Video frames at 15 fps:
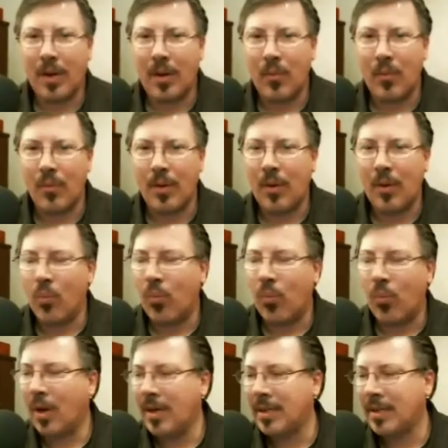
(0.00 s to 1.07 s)
now
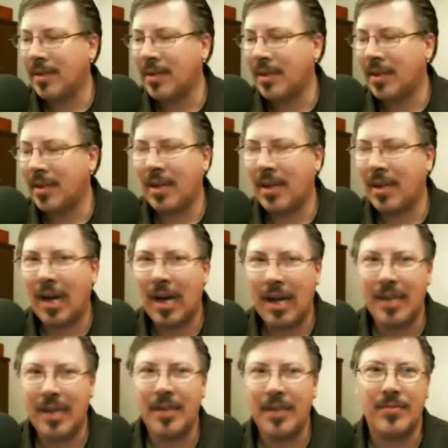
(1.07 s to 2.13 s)
what
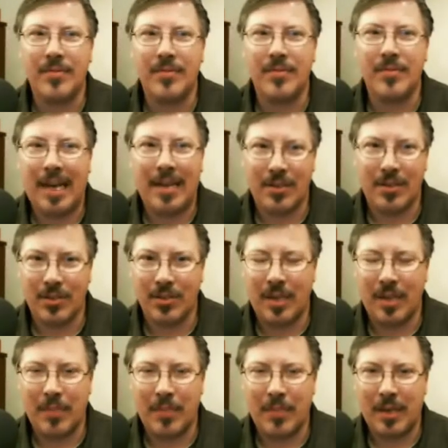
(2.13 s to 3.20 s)
kind of data could
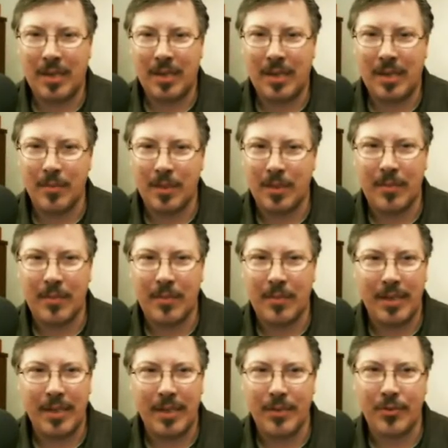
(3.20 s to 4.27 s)
they possibly
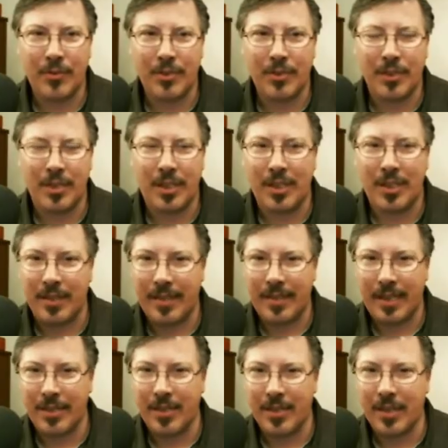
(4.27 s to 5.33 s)
be interested in at that young